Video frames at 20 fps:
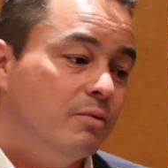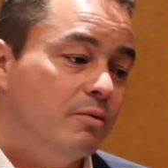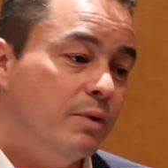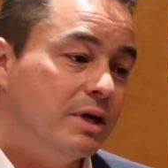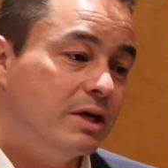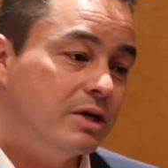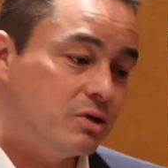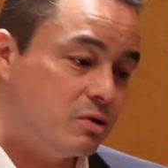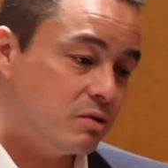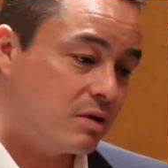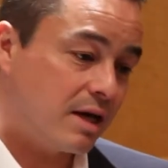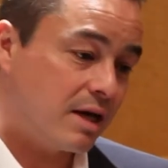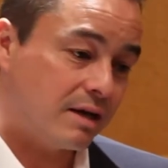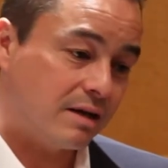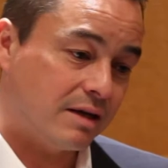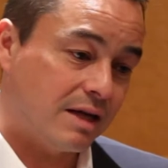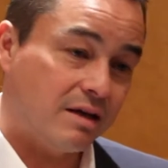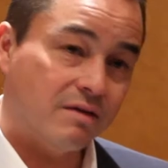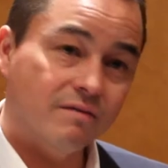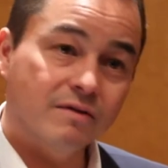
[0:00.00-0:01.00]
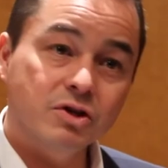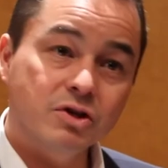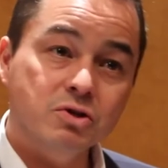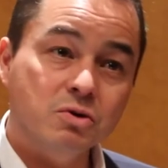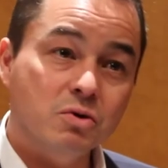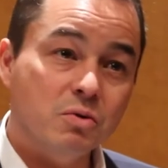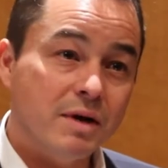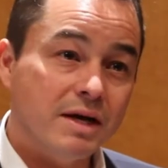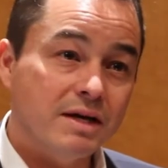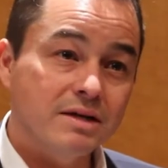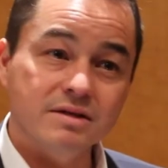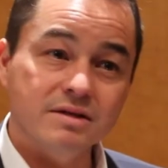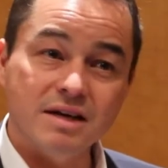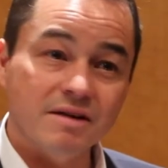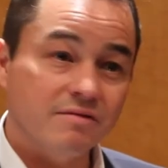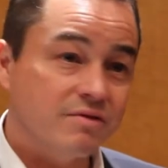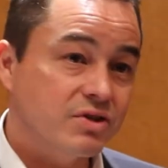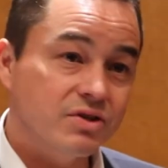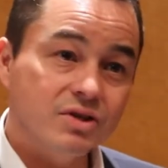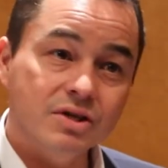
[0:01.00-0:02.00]
We can do that in individual ways
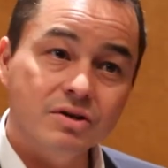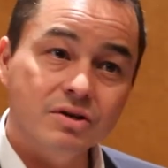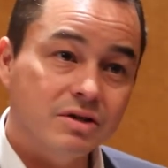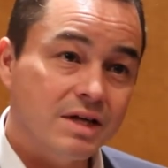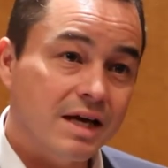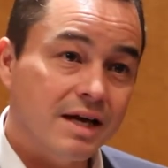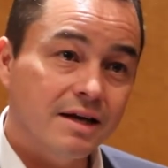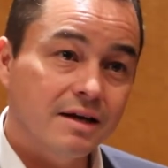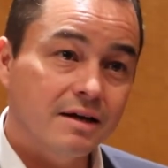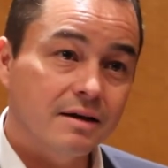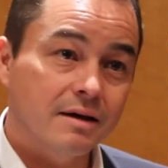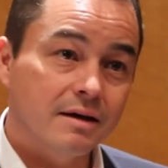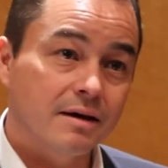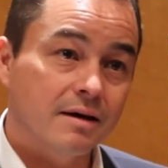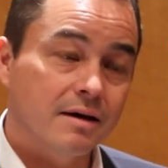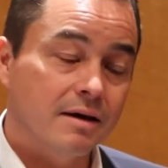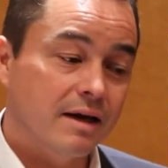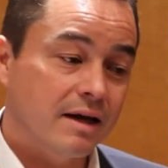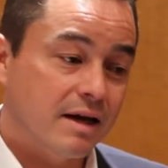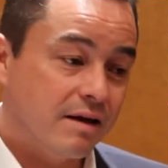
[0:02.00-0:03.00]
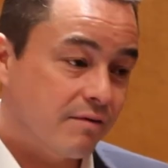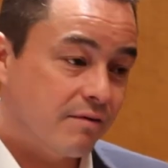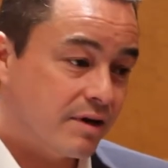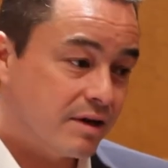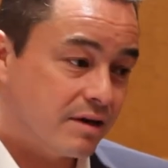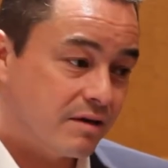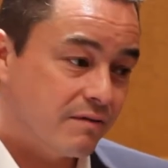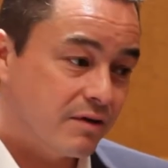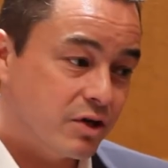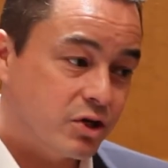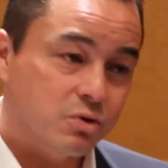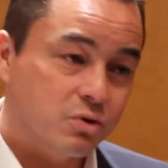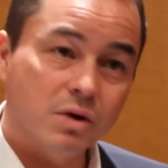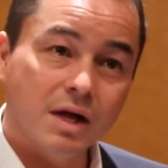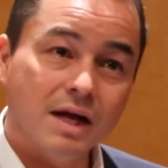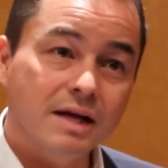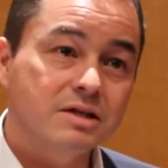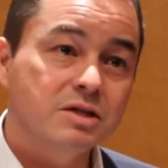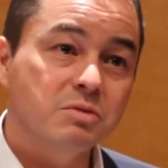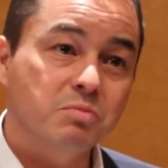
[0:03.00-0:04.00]
every single day, and every
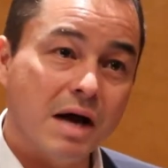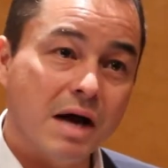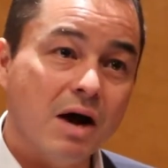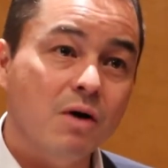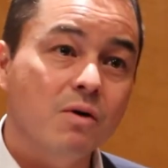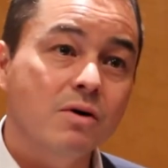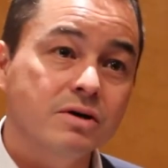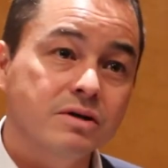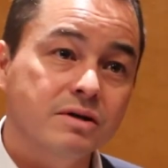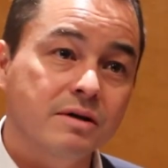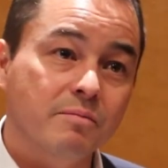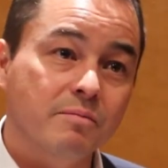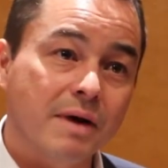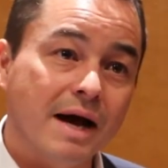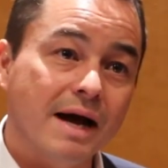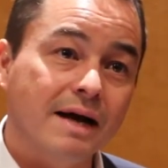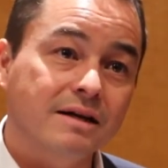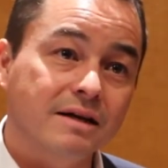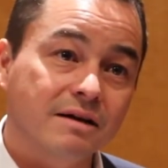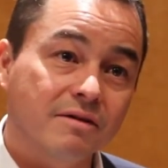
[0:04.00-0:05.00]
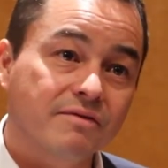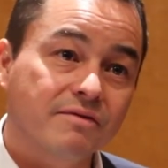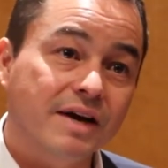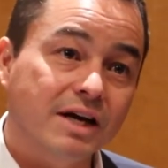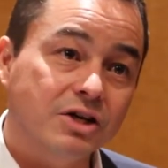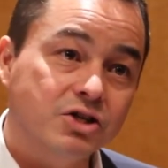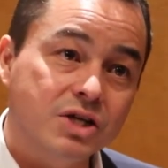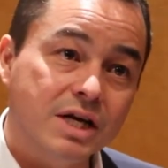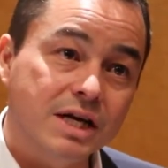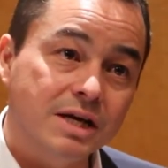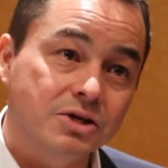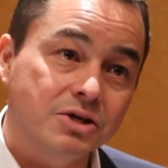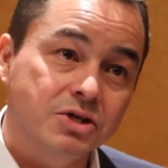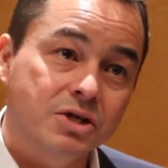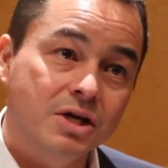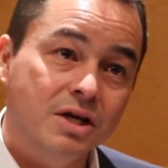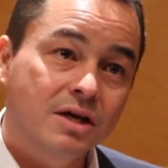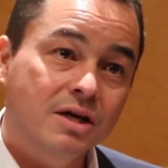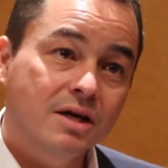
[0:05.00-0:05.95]
individual has a power to impact and affect change.